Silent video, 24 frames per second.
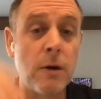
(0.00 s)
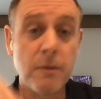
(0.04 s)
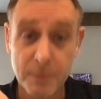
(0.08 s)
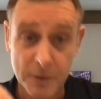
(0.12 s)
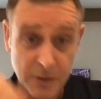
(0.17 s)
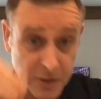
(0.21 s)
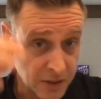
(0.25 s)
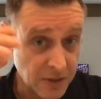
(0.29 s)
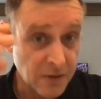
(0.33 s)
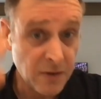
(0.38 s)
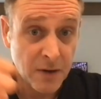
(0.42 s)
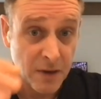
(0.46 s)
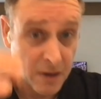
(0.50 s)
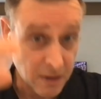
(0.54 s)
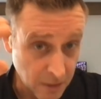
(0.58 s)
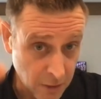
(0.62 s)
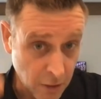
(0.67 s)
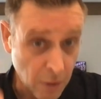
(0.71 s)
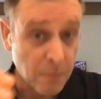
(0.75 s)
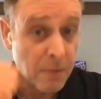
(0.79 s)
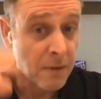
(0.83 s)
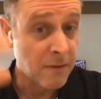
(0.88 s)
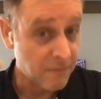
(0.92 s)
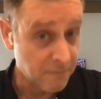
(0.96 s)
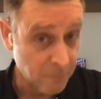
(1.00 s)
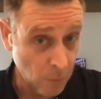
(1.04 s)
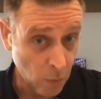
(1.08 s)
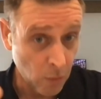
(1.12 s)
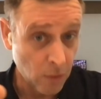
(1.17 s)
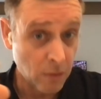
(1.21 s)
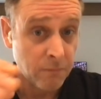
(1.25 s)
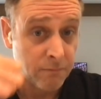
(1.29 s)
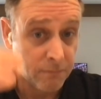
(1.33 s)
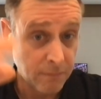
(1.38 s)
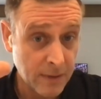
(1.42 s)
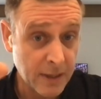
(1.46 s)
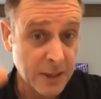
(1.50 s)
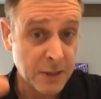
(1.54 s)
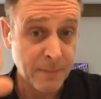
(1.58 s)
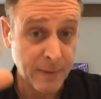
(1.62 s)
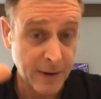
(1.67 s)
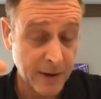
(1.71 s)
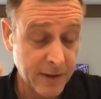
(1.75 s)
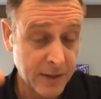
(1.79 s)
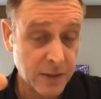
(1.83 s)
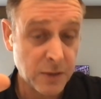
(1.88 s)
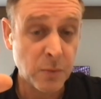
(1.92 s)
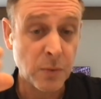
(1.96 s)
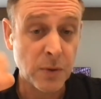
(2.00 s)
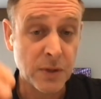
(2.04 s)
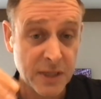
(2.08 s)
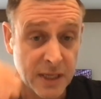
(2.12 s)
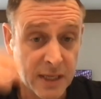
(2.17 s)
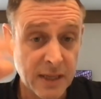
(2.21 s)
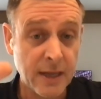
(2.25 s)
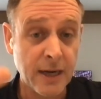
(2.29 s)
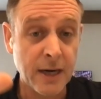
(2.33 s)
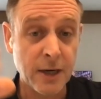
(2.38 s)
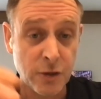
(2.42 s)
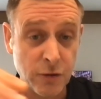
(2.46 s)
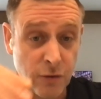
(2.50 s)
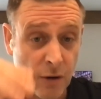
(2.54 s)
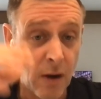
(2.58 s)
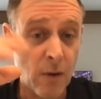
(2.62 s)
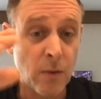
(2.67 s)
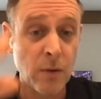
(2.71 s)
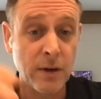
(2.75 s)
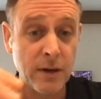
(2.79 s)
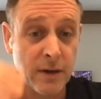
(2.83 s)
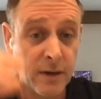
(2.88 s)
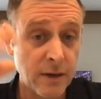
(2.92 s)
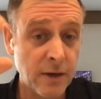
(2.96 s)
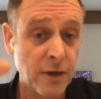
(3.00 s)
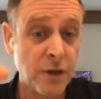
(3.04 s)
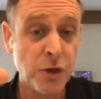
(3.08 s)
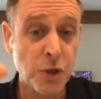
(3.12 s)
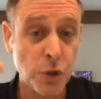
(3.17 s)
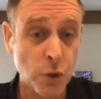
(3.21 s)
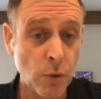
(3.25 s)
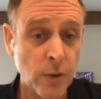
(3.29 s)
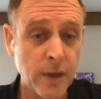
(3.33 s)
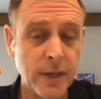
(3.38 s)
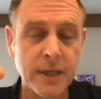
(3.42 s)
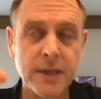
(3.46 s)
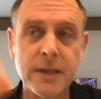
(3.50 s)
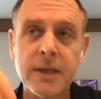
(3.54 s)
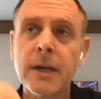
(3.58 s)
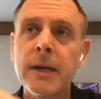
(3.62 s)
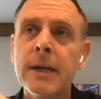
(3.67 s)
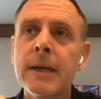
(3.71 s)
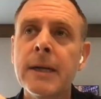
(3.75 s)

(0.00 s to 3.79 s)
because there are a couple of more experienced ones in there trolling and enjoying it.